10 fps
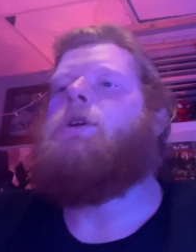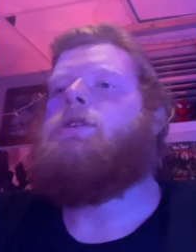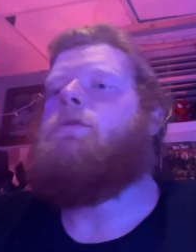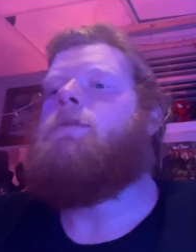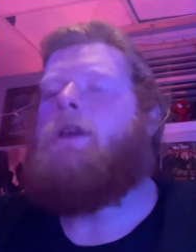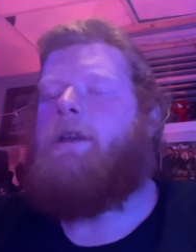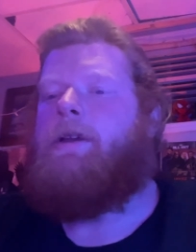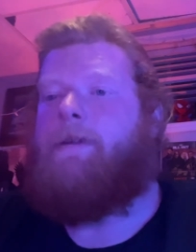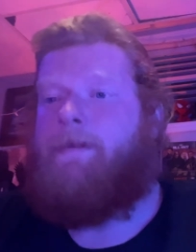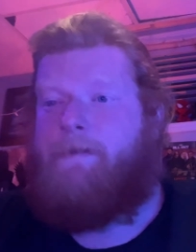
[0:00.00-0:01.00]
should be
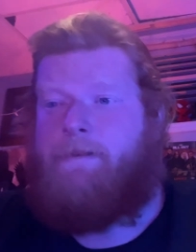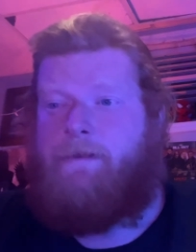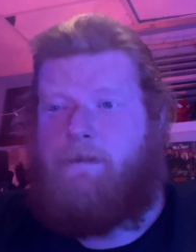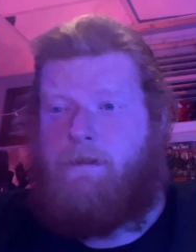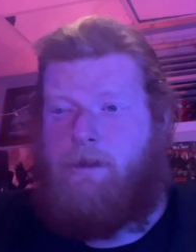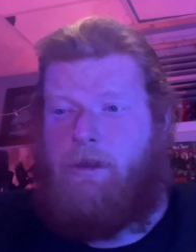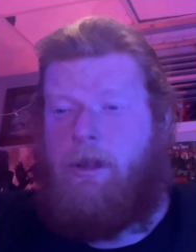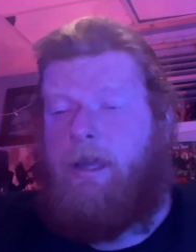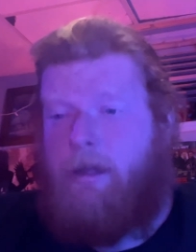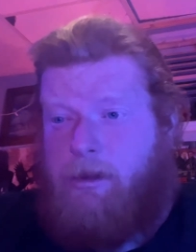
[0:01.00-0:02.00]

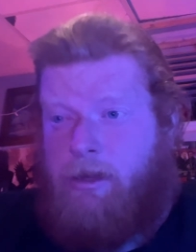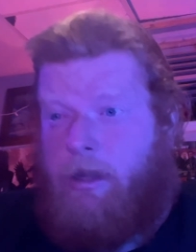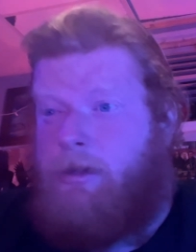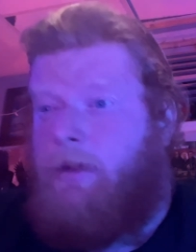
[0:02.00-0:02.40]
excited